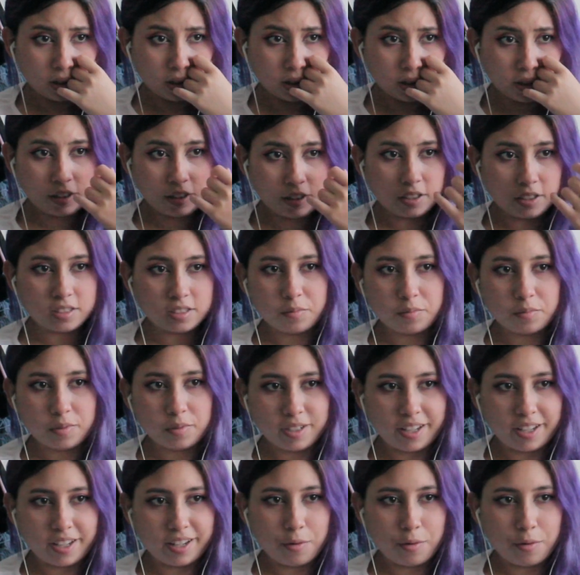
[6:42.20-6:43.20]
He doesn't
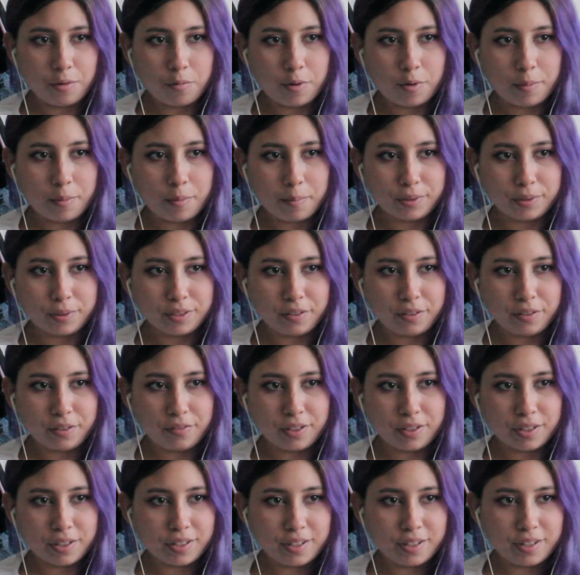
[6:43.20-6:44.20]
want anyone
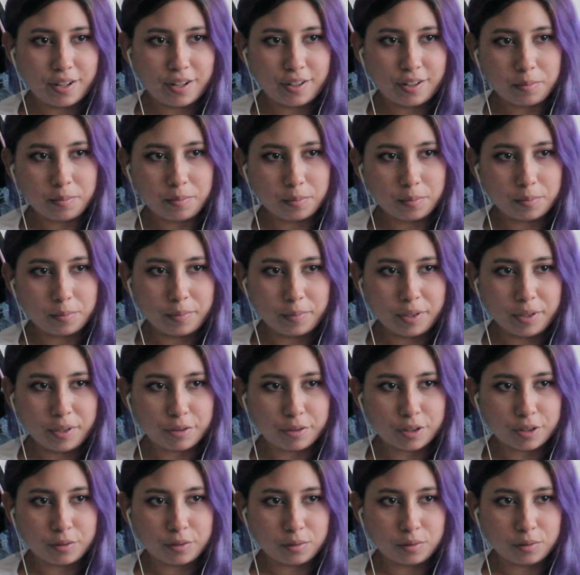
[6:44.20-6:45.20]
believing in any
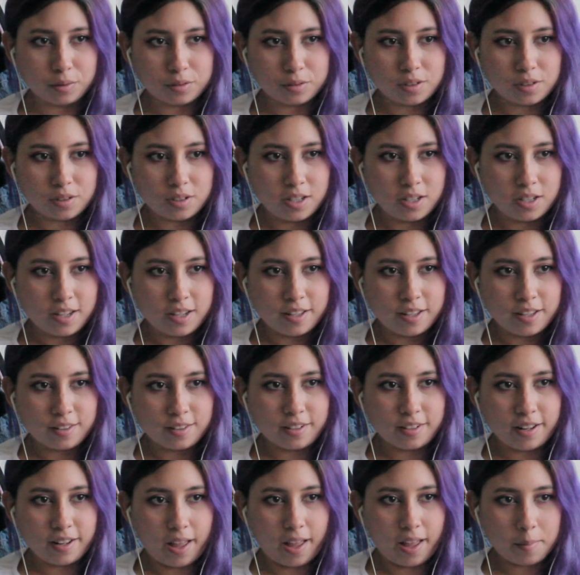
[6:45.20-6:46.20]
miracles
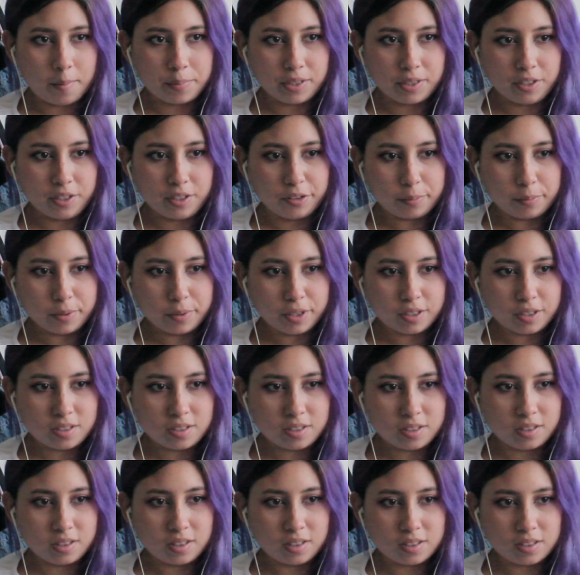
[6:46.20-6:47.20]
that happen here because
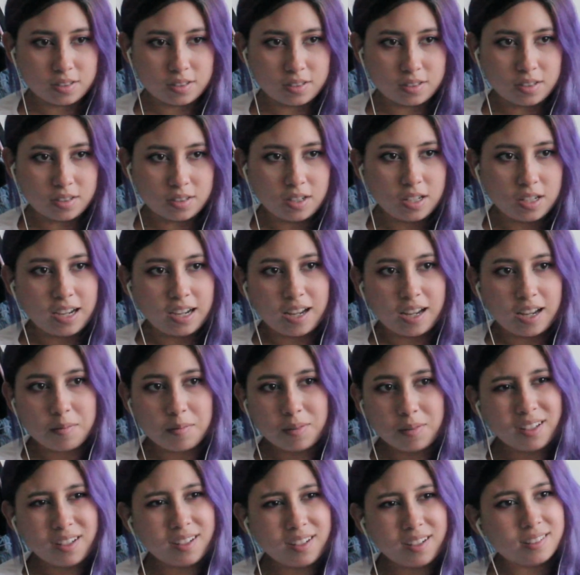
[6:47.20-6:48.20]
He doesn't. I
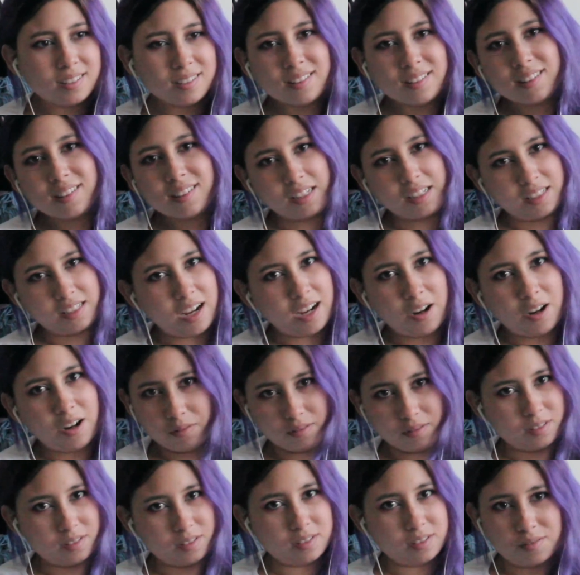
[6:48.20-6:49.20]
mean, the
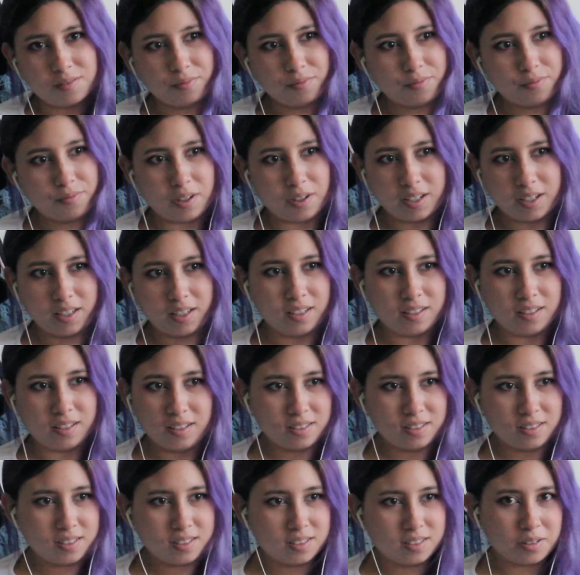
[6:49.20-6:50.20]
town just fucking,
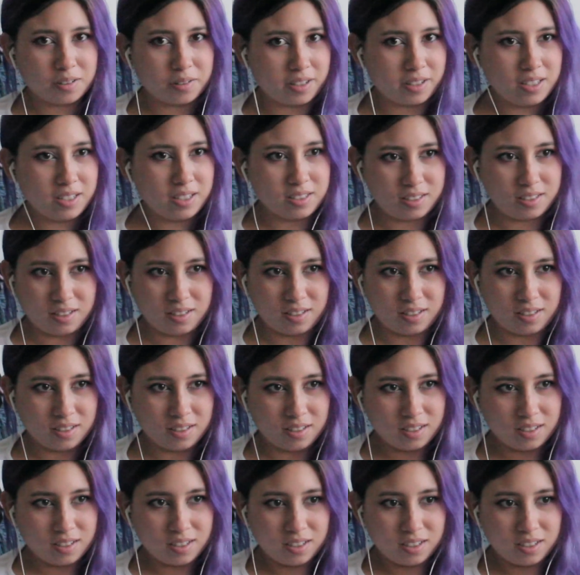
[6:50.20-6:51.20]
it's crazy
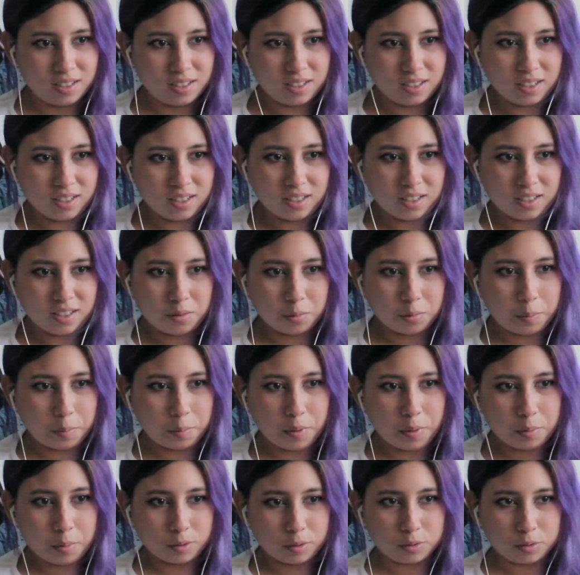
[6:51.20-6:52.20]
what
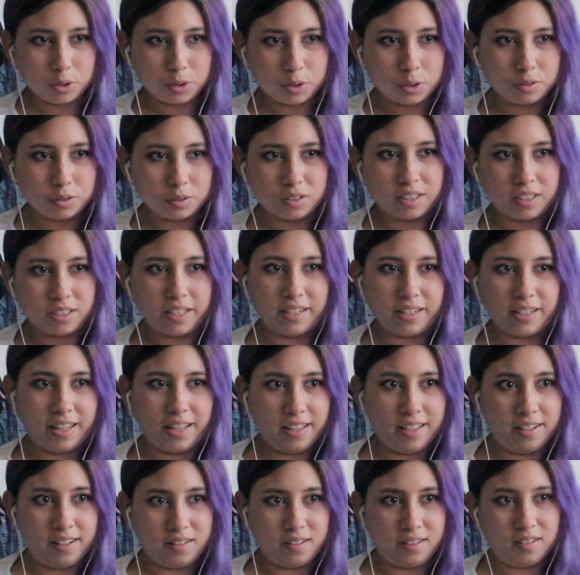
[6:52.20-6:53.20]
people do to get
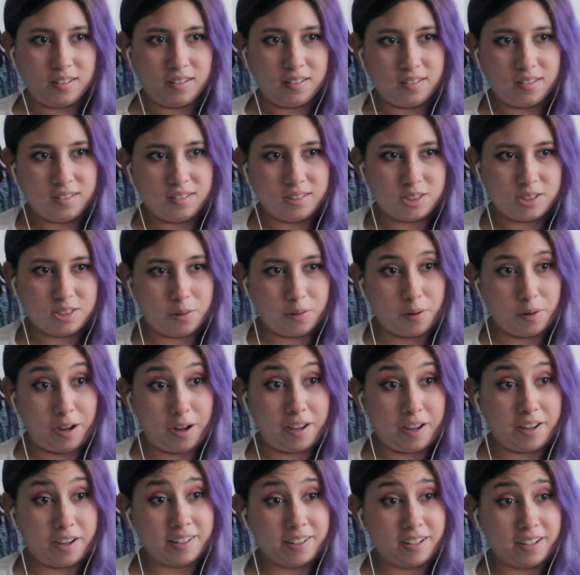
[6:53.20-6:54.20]
in. So
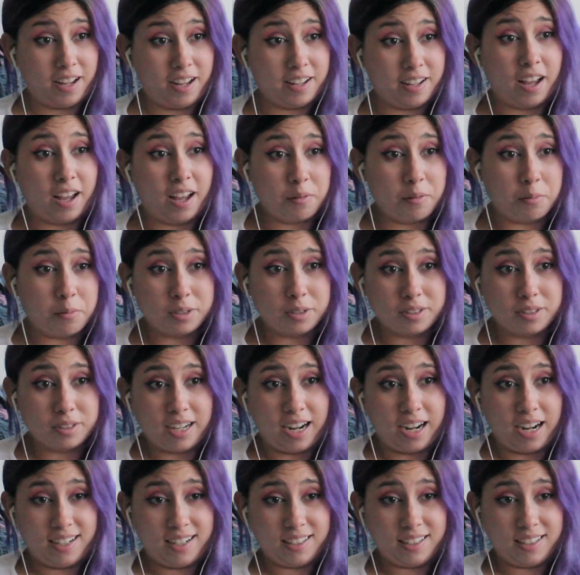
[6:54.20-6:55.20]
I would
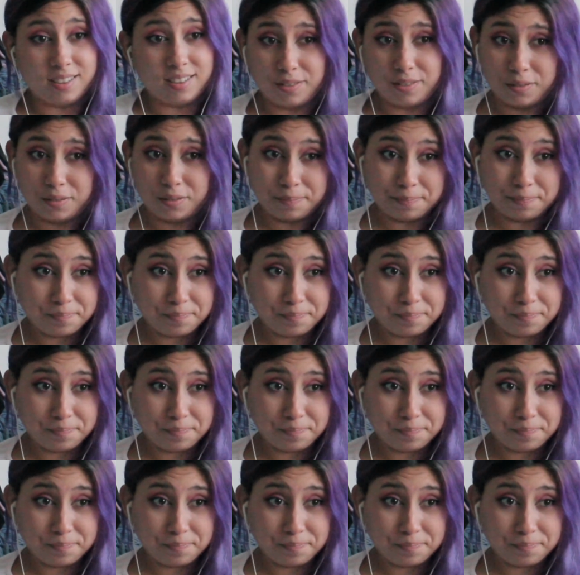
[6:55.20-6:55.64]
kind of.